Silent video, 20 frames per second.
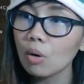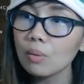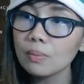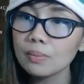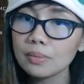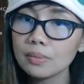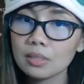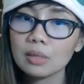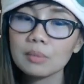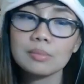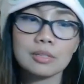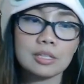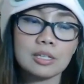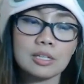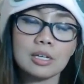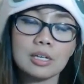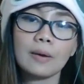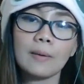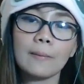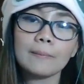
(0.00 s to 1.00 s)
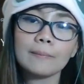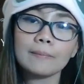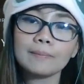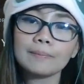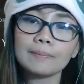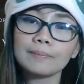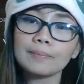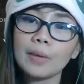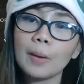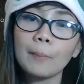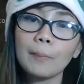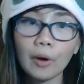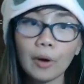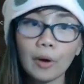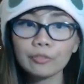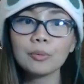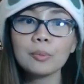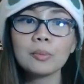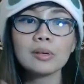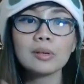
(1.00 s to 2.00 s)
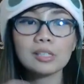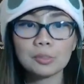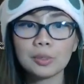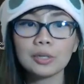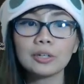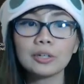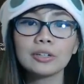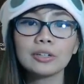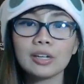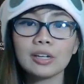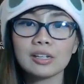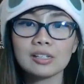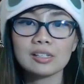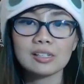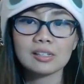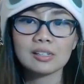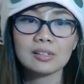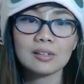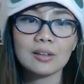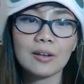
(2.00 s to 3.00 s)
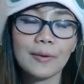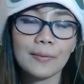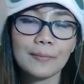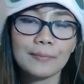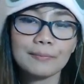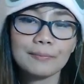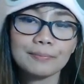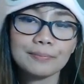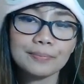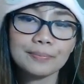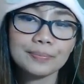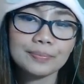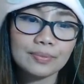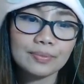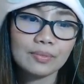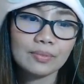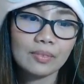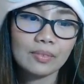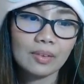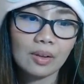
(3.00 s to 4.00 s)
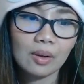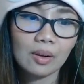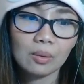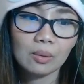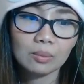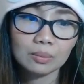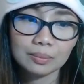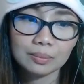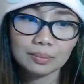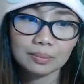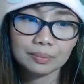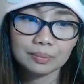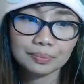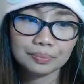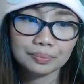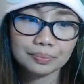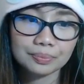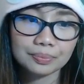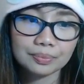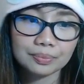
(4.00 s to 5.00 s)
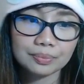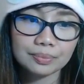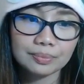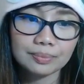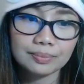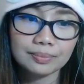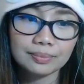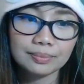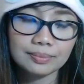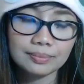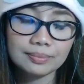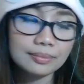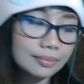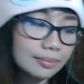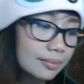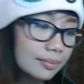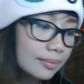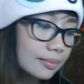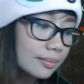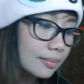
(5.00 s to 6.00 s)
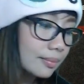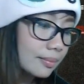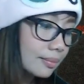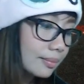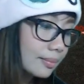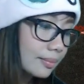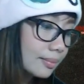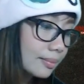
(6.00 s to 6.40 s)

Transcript: something apart from experience. Of course. And um it'll